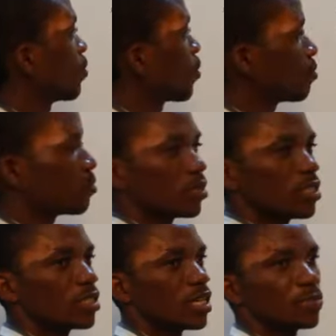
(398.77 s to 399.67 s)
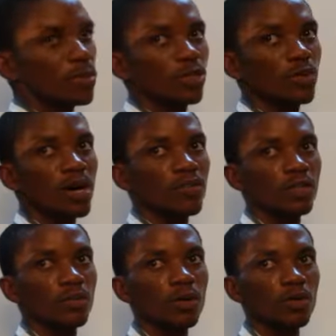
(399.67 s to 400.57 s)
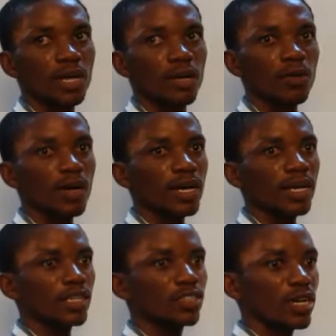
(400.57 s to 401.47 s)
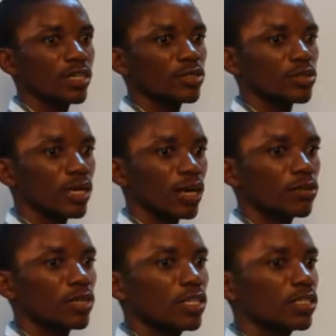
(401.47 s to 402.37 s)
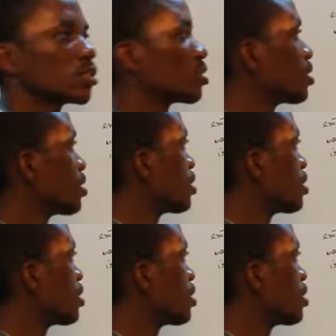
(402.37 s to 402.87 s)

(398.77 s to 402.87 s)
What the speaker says: From this expression we have on the board, we can go ahead and try to calculate.